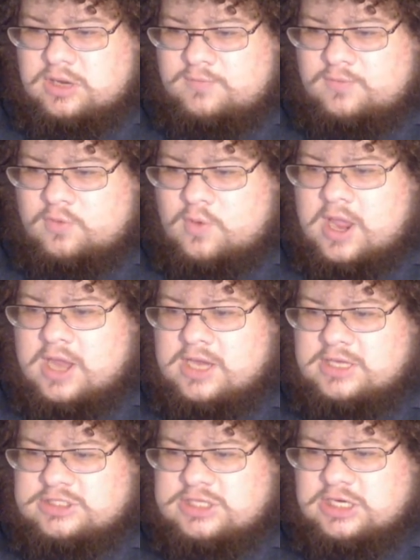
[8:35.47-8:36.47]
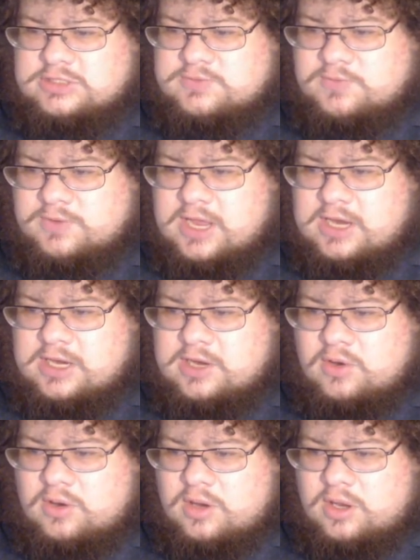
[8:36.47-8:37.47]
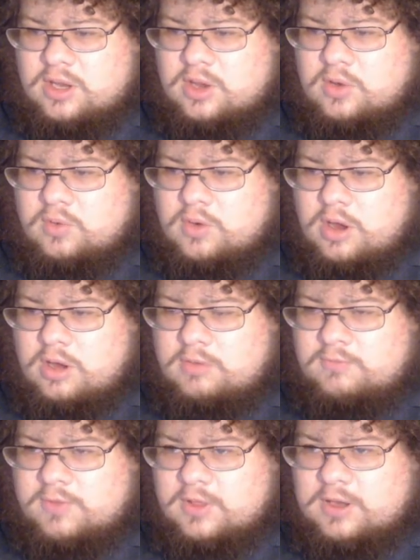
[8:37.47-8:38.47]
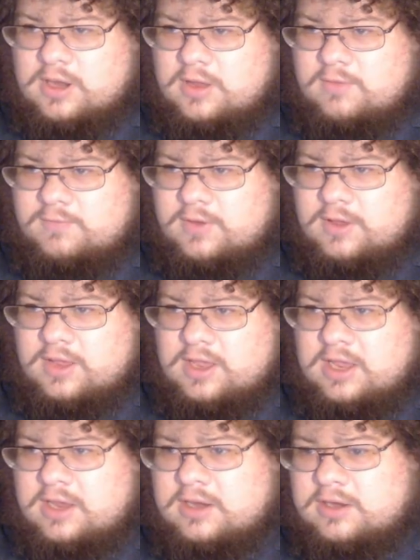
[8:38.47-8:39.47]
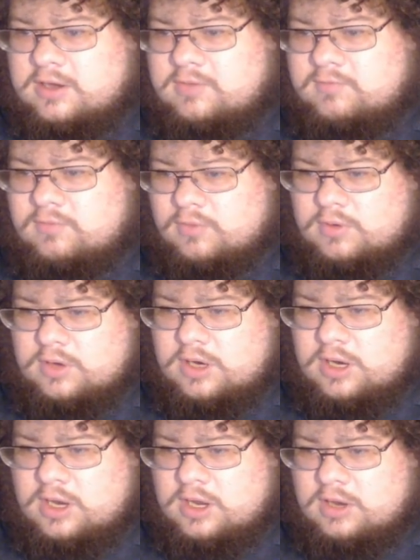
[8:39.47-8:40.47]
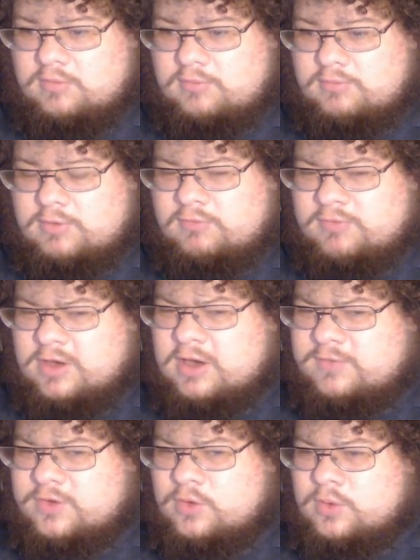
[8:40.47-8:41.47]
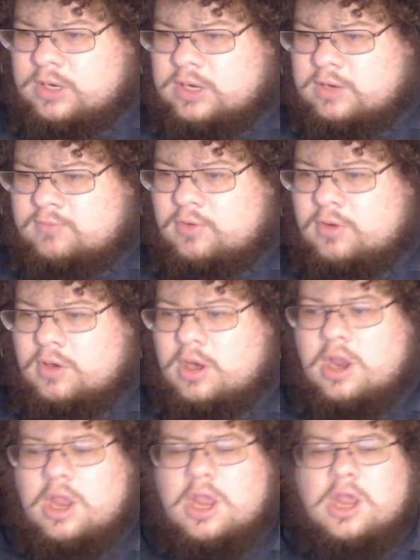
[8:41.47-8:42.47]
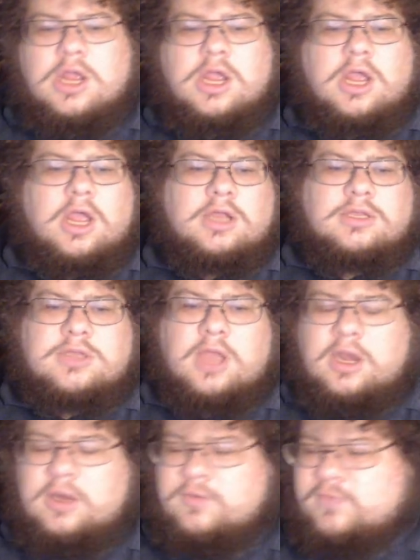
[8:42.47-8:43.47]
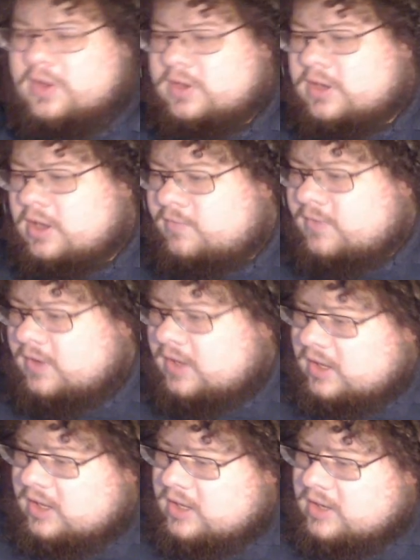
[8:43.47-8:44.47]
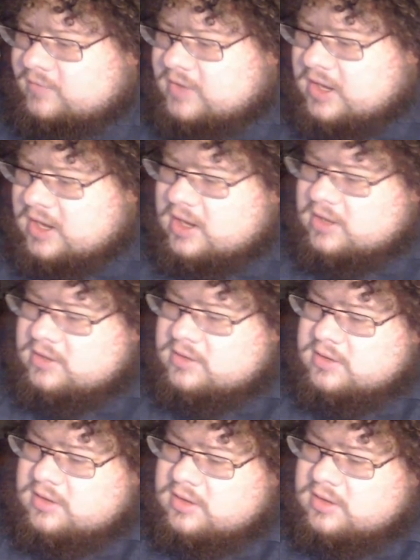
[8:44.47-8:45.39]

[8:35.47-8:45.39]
varieties just for that year alone on Philadelphia and Denver. Very few in Denver, a ton in Philadelphia, and I've got